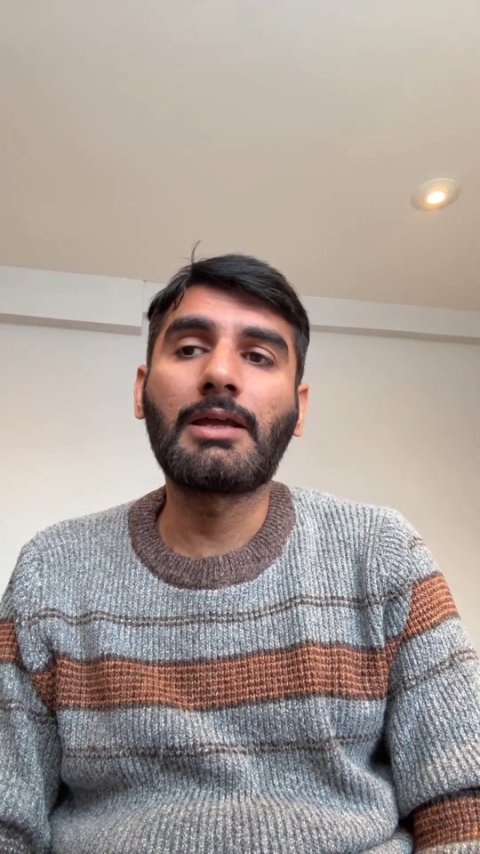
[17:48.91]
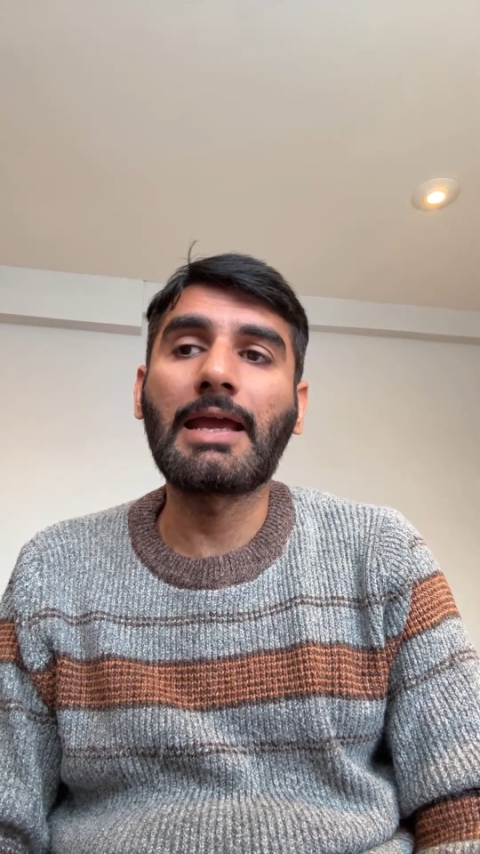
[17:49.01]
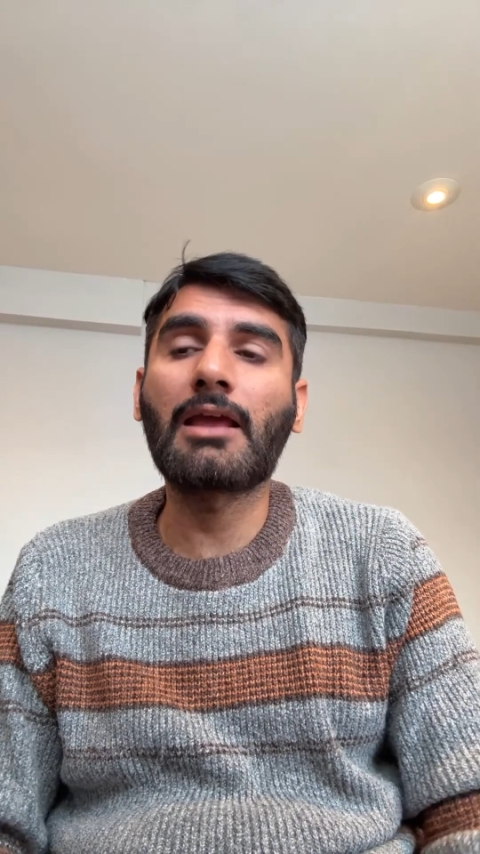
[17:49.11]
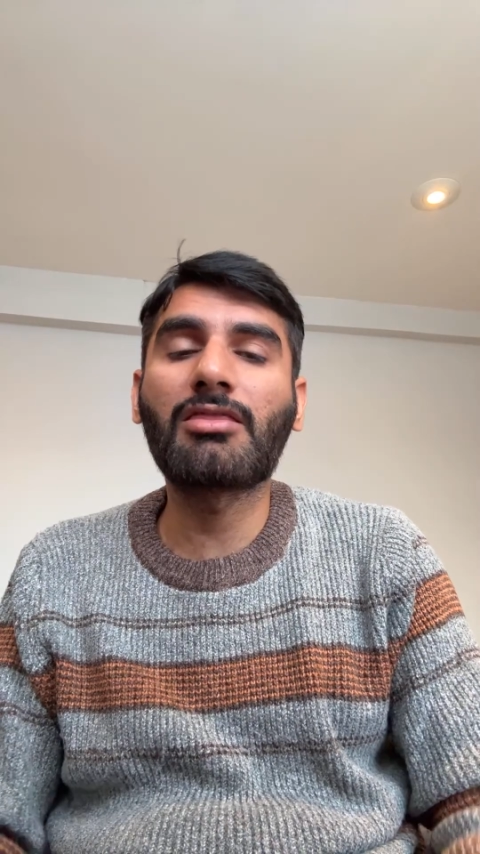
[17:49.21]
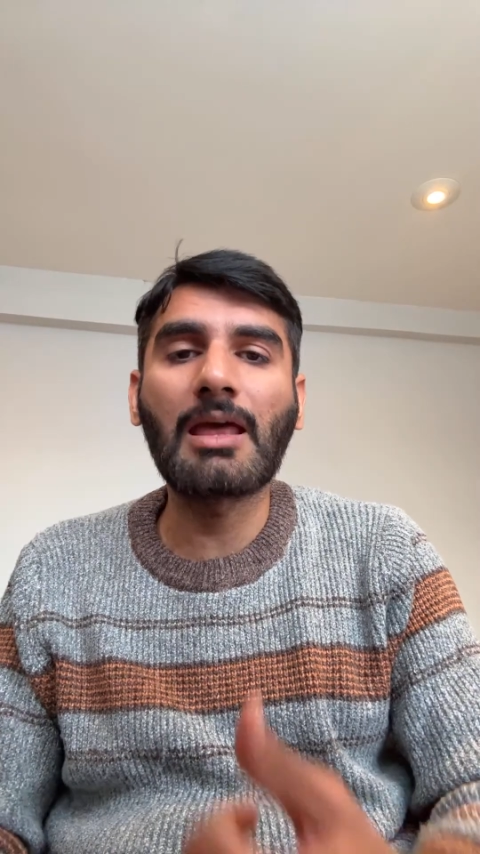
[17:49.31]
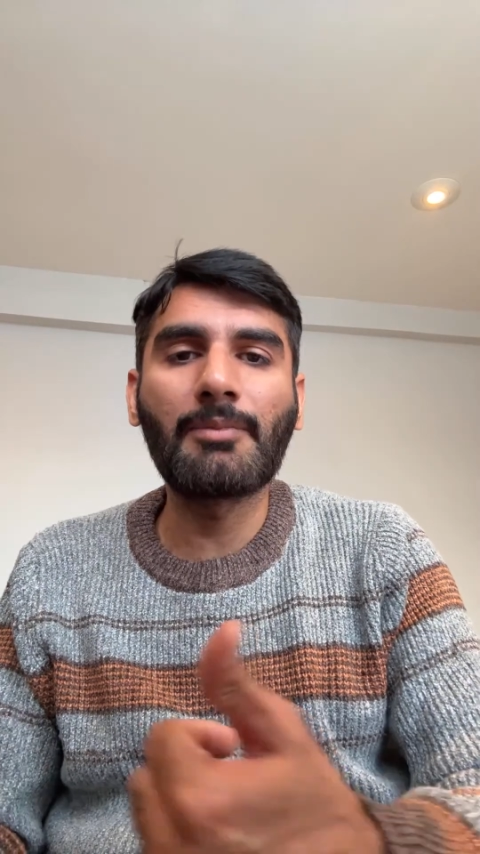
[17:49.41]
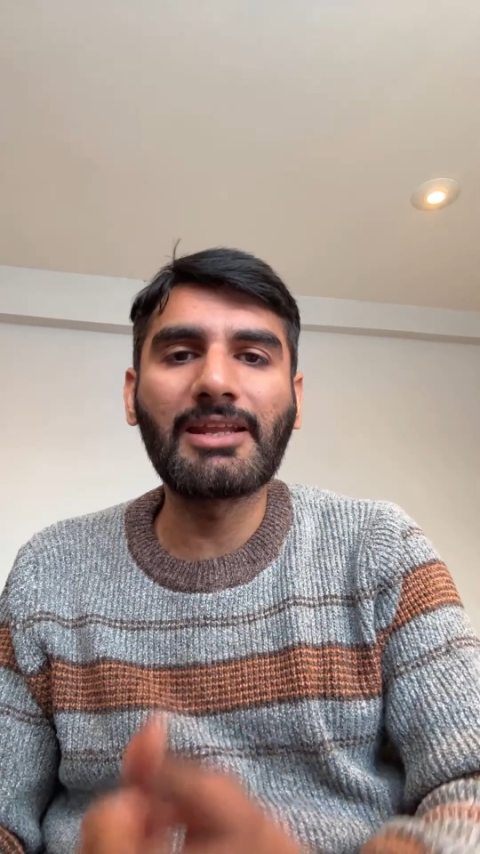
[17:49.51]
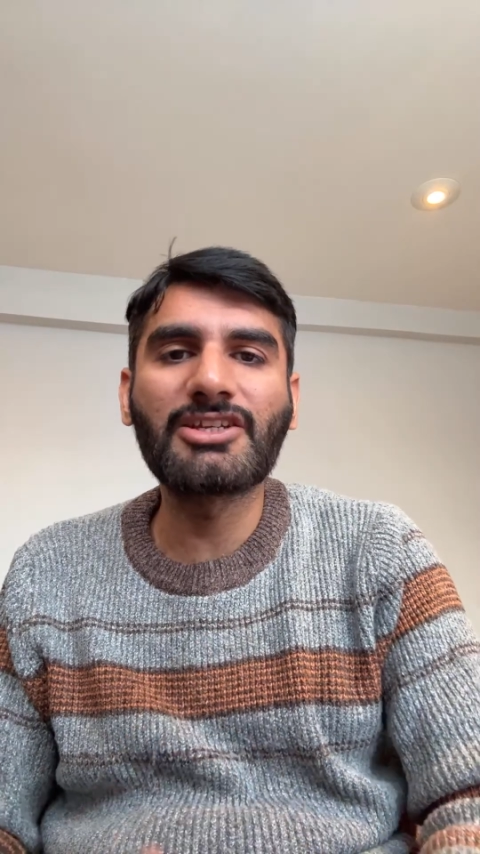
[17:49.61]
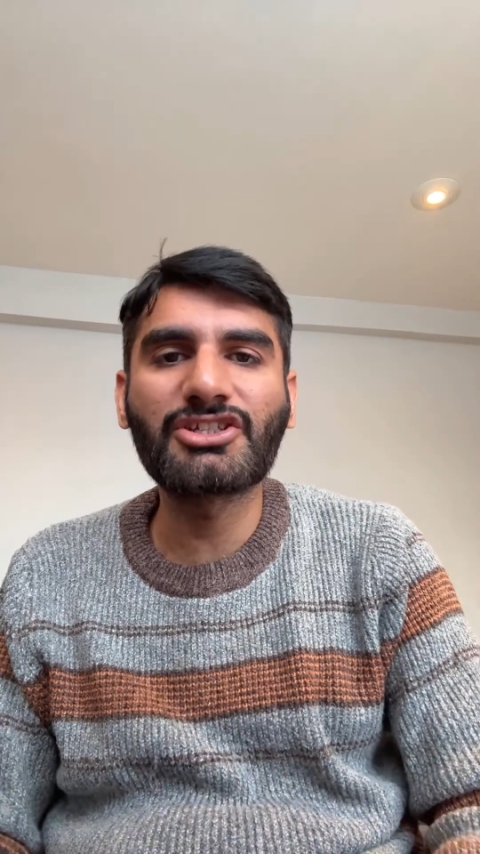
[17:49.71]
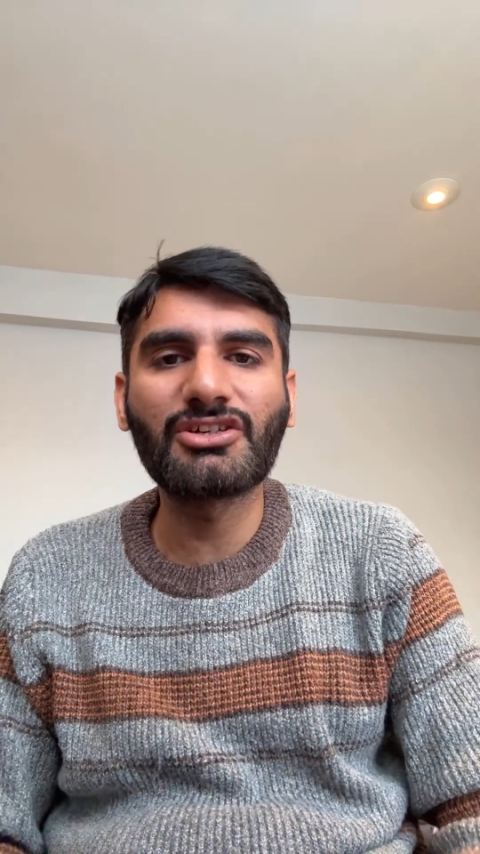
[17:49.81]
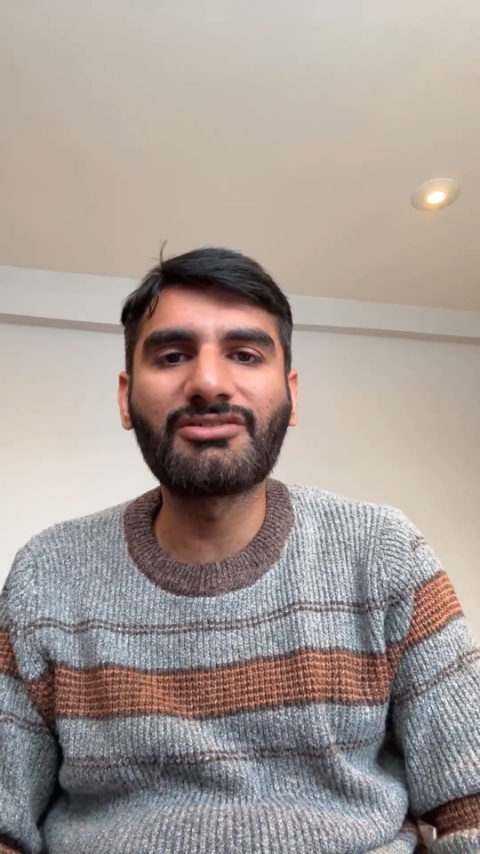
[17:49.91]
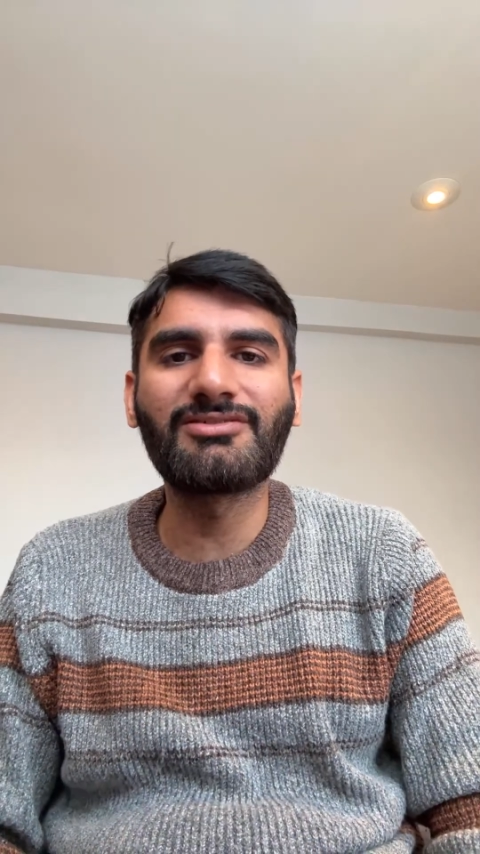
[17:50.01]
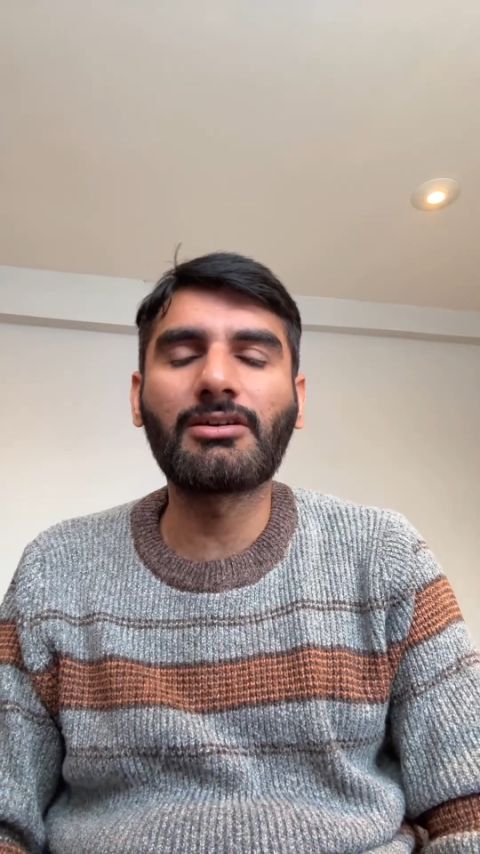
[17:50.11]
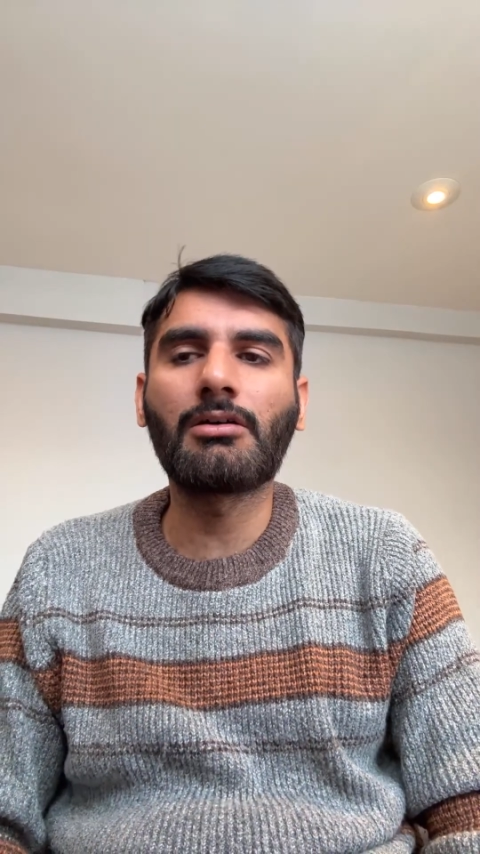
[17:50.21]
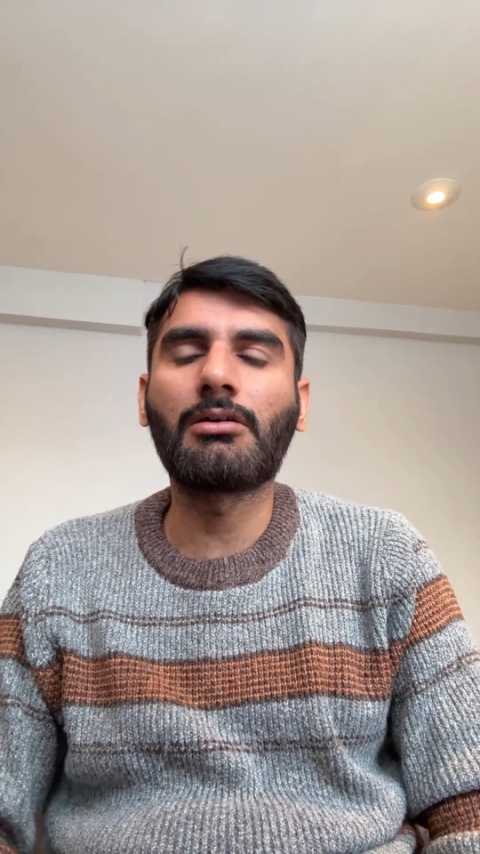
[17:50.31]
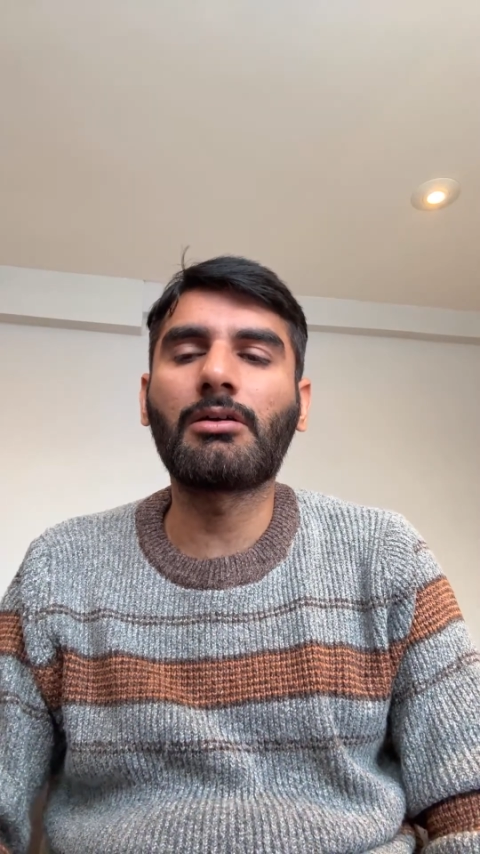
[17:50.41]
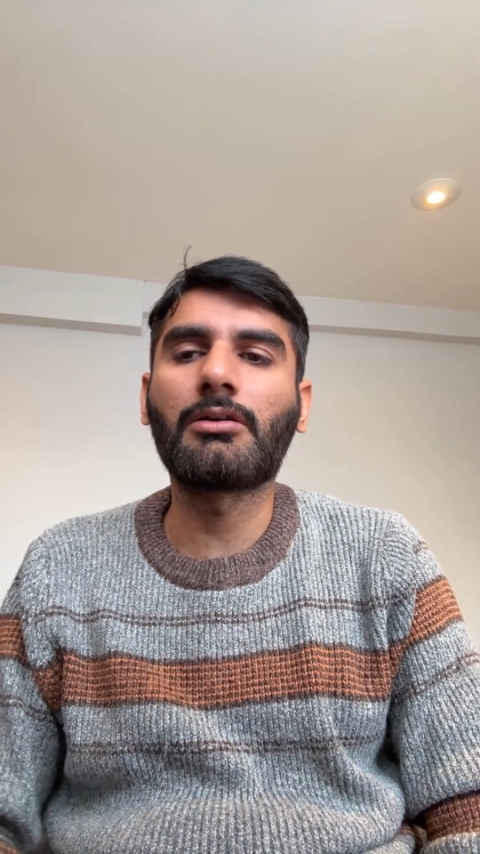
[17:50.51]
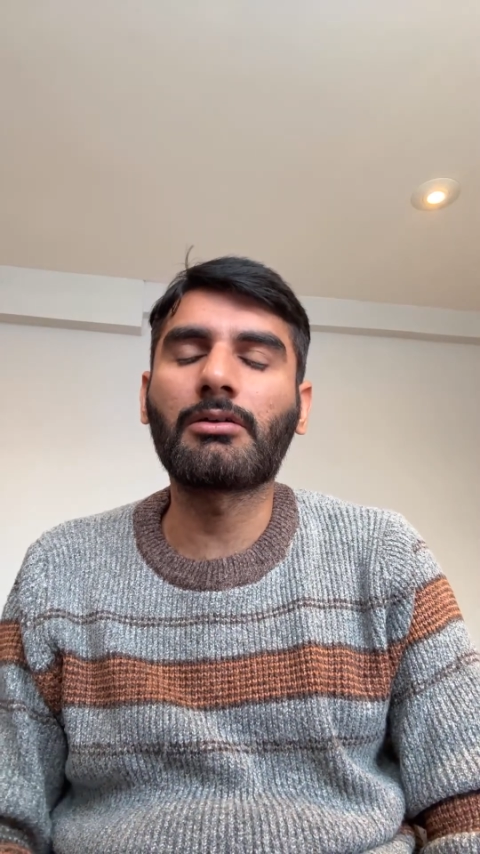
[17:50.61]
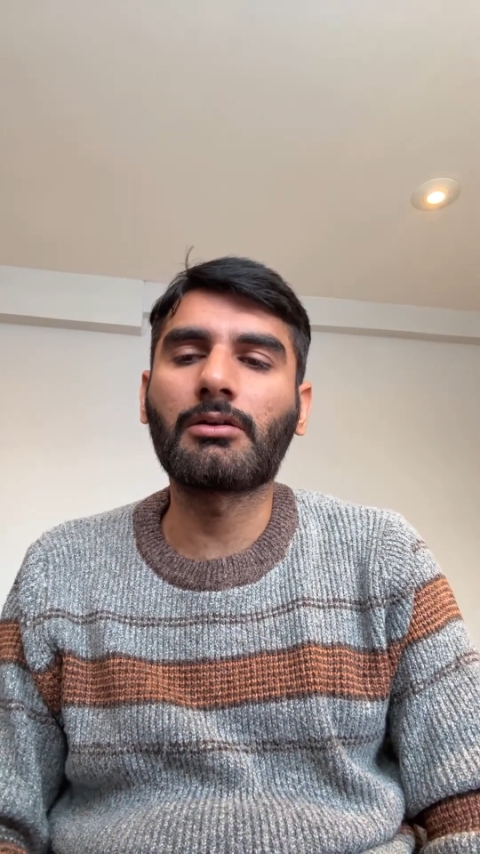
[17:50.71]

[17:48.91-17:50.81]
examination, or